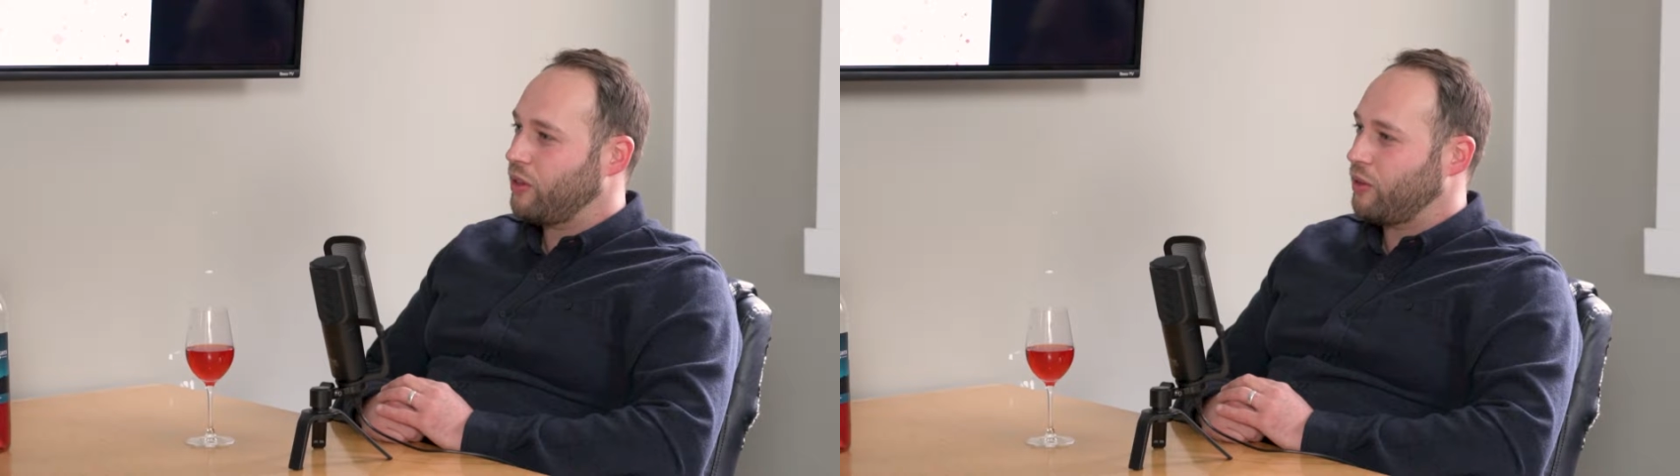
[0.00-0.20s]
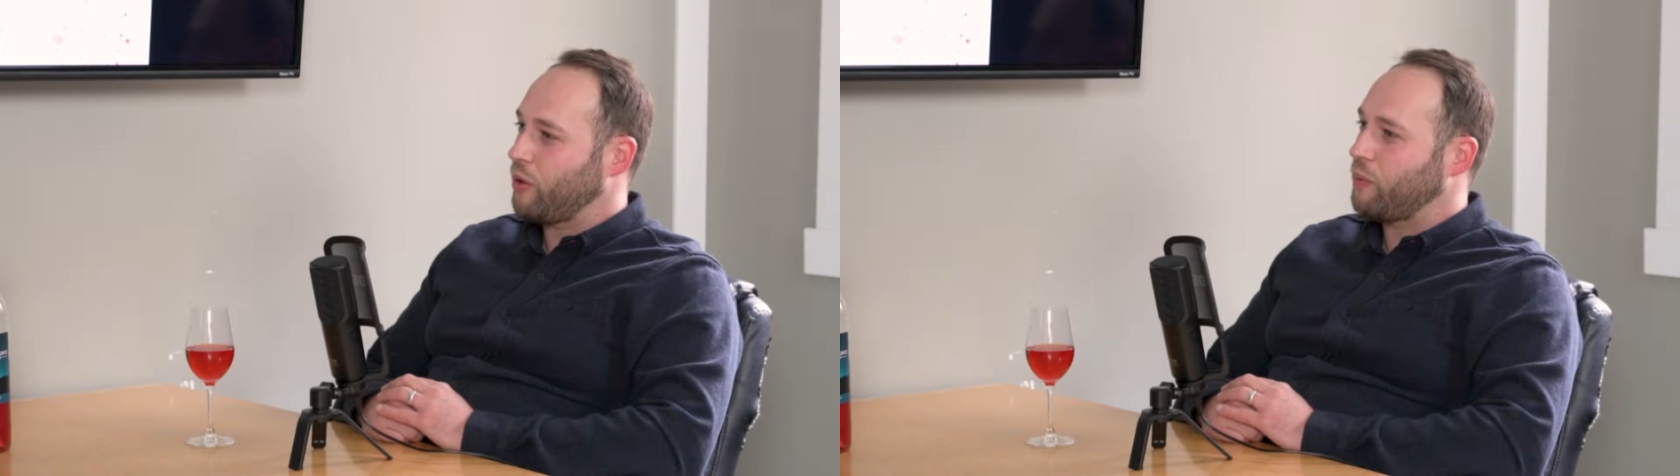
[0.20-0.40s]

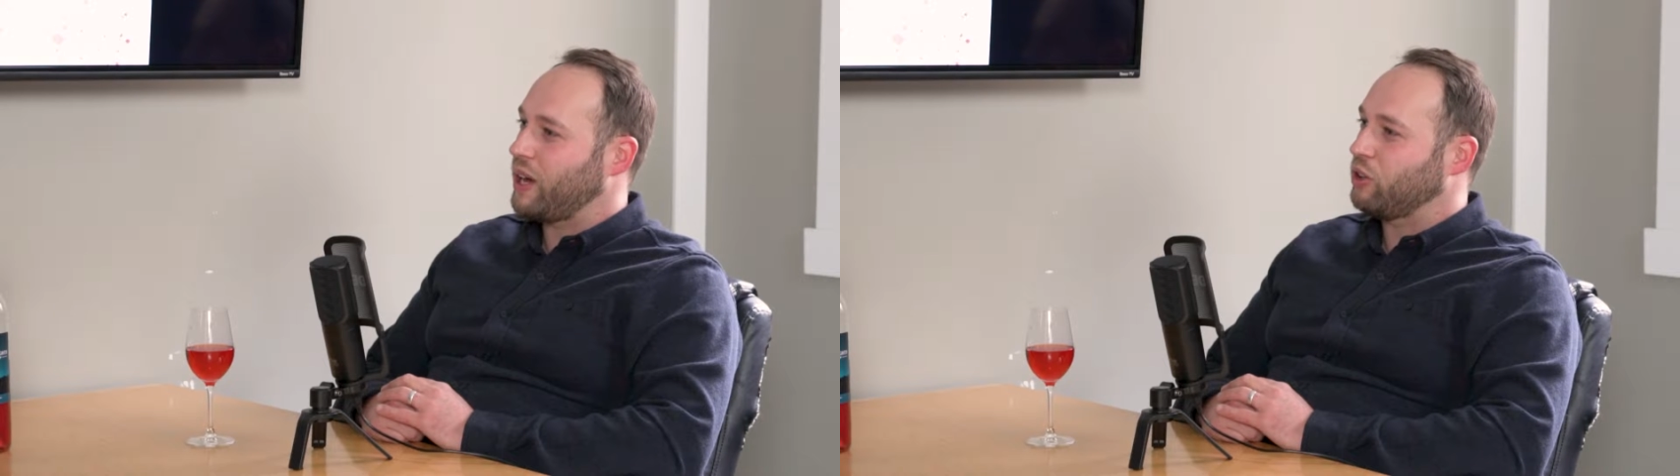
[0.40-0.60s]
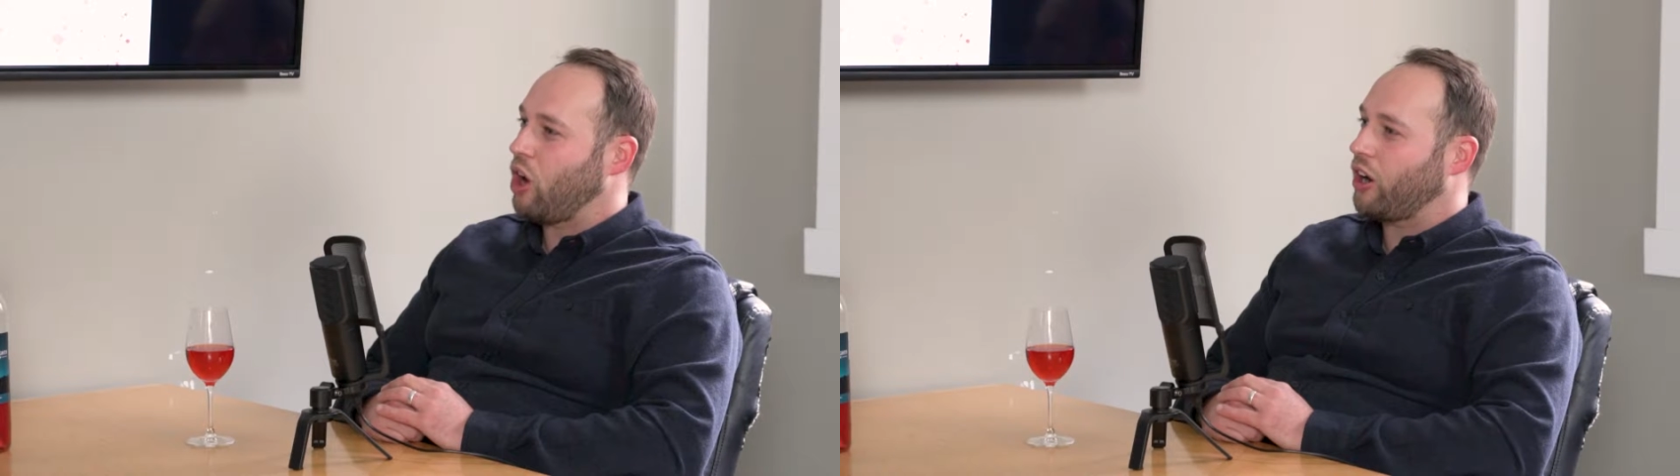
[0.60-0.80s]
So my
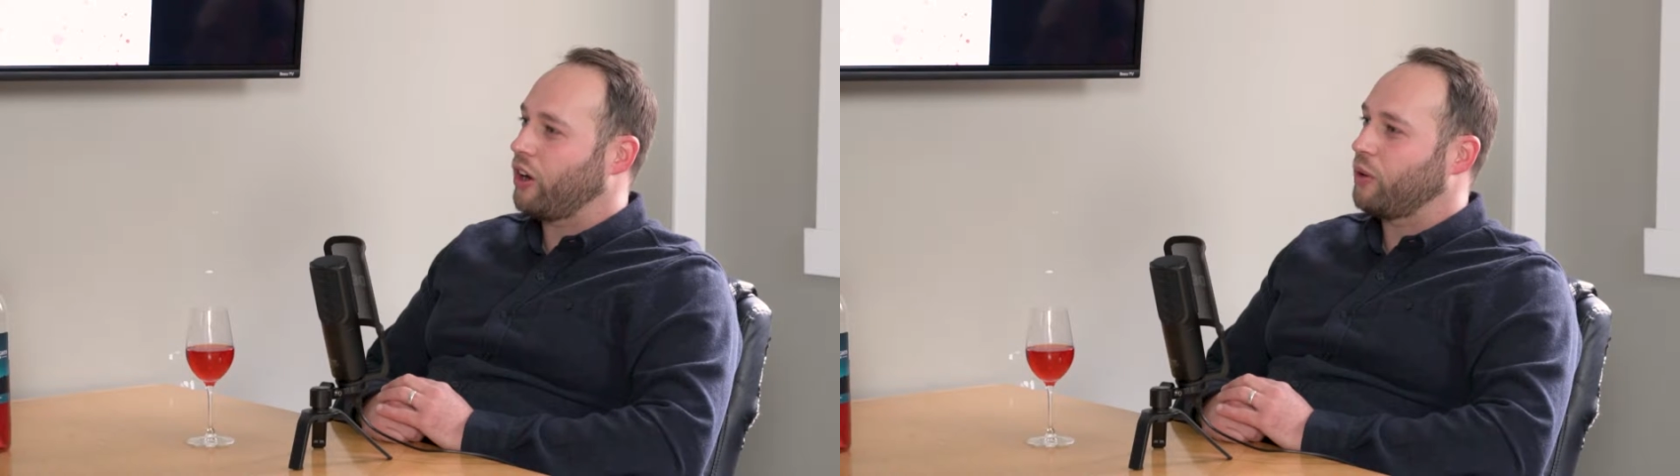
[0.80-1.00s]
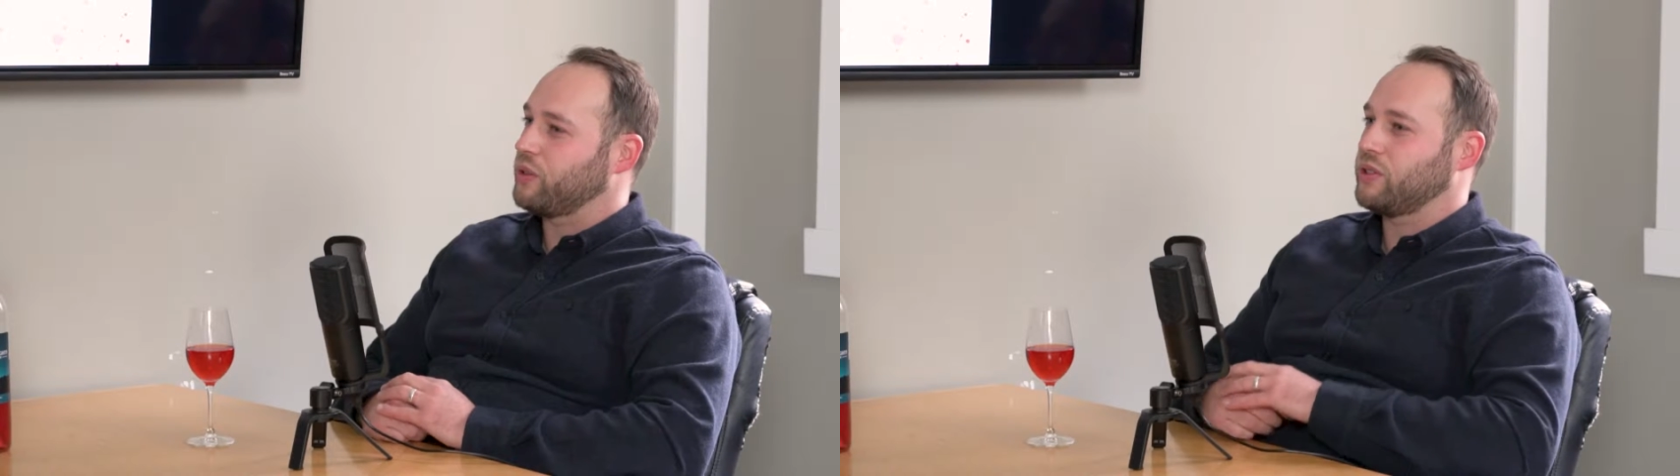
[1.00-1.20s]

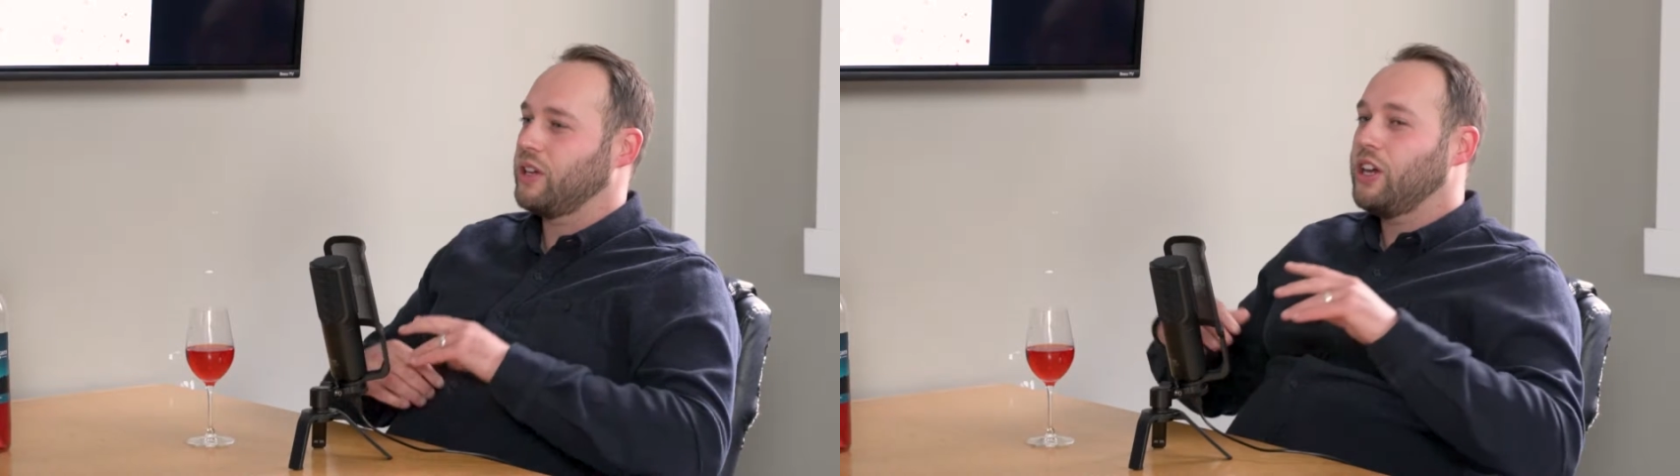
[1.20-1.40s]
locker was,